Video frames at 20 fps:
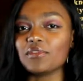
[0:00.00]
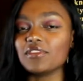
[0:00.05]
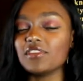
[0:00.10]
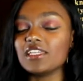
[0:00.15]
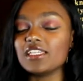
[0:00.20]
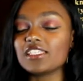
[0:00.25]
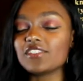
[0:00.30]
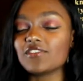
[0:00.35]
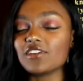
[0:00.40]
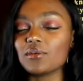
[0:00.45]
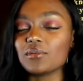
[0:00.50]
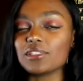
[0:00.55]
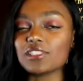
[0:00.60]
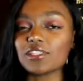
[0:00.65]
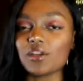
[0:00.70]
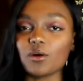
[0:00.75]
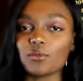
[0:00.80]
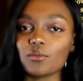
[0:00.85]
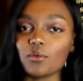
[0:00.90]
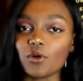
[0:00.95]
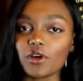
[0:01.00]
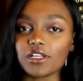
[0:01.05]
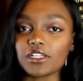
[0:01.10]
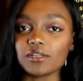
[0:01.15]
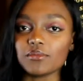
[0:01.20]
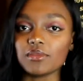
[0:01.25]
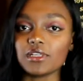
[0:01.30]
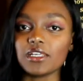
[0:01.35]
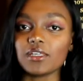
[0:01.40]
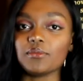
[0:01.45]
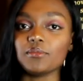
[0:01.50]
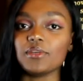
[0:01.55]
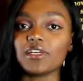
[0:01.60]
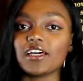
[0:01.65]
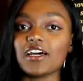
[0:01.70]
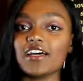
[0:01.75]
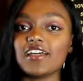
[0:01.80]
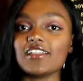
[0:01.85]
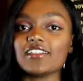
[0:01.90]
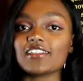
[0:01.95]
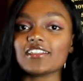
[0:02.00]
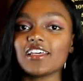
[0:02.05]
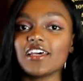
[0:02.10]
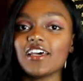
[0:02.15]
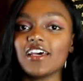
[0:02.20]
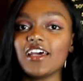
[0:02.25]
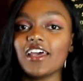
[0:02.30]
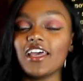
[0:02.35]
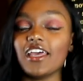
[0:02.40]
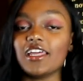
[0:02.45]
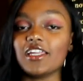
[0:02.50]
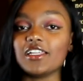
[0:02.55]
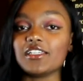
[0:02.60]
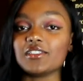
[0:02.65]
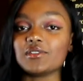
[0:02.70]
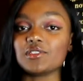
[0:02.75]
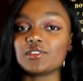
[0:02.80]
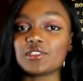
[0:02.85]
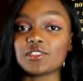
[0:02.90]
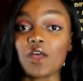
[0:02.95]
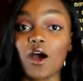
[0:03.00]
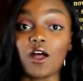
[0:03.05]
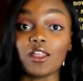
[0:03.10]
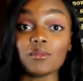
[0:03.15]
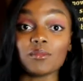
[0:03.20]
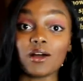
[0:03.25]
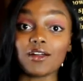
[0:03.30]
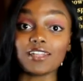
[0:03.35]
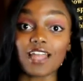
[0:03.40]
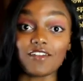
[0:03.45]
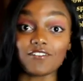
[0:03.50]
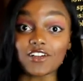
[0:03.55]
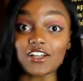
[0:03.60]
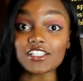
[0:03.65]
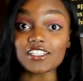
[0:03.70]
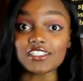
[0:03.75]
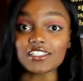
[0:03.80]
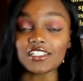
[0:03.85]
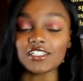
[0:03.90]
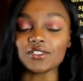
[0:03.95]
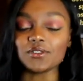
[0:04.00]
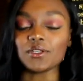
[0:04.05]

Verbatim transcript: this film is so important to me because it's all about diversity.